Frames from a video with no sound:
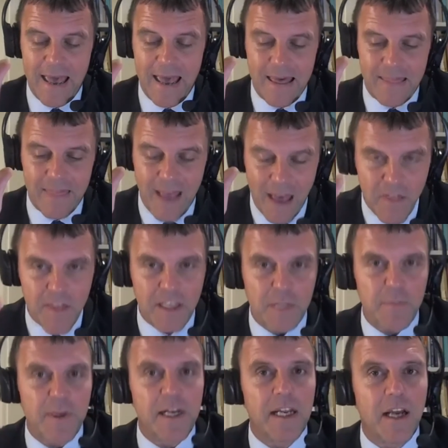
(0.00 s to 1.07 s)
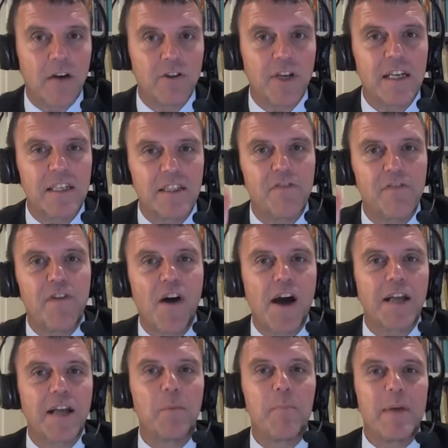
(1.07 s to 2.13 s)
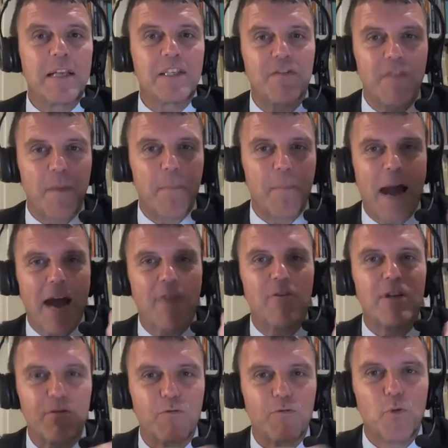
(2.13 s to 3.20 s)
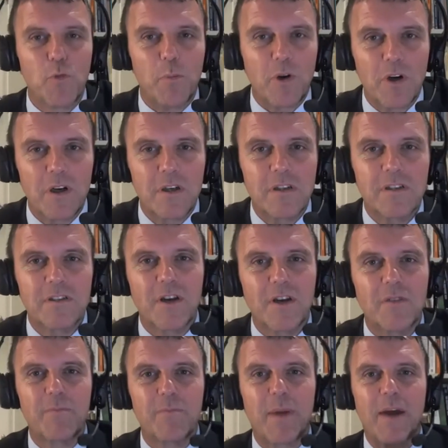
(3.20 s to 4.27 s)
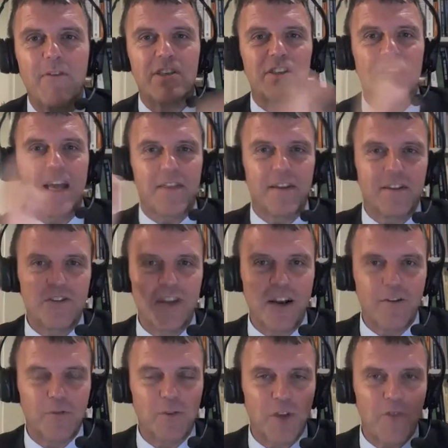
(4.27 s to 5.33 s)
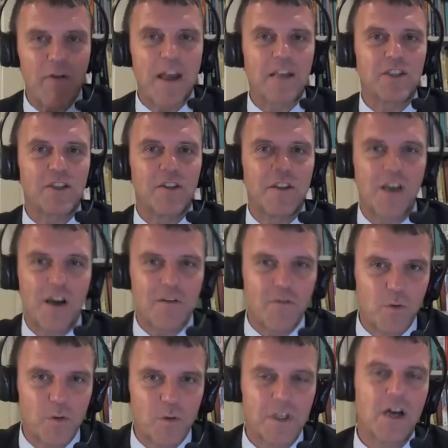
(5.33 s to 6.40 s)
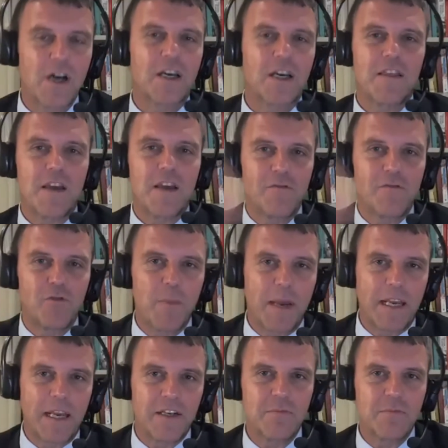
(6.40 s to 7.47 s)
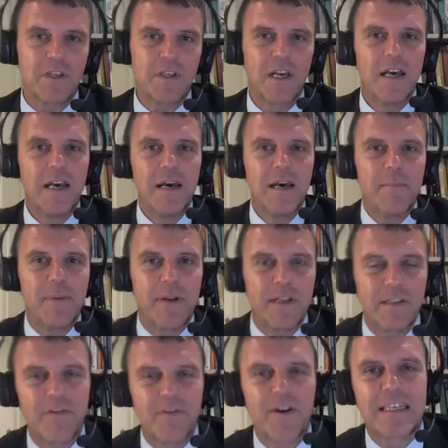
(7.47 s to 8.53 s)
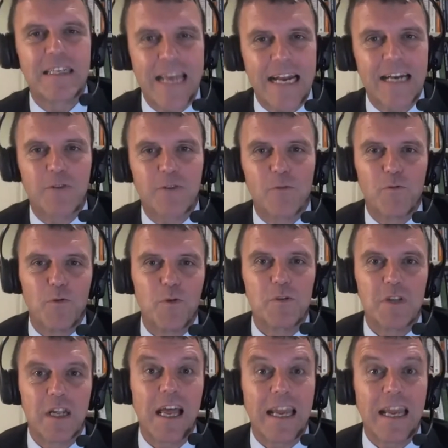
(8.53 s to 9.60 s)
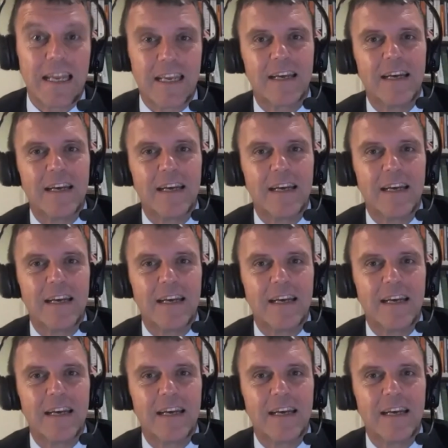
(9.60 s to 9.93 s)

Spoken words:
The other thing that's being negotiated is the final bits of the Paris Rulebook. So Paris set the general direction, the overall target, the overall mechanisms, but it's very technical rules like